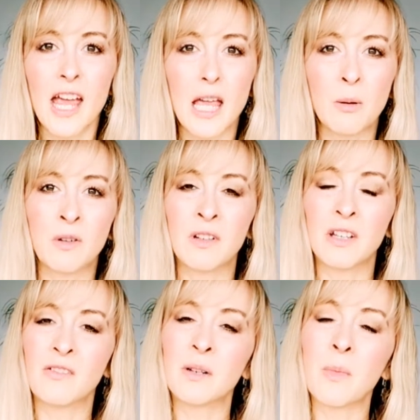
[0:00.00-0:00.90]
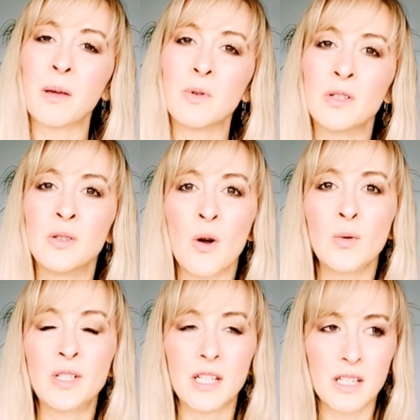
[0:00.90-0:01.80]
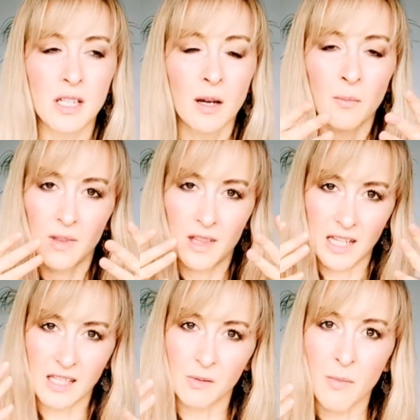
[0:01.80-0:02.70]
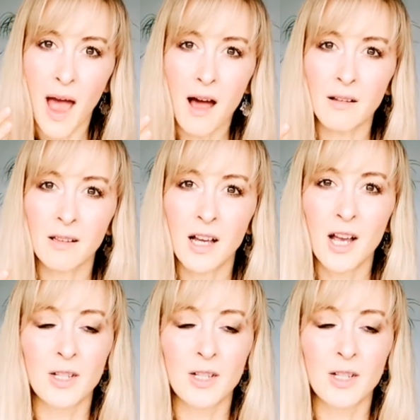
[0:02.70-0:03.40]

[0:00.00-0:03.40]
even maybe notice the smell,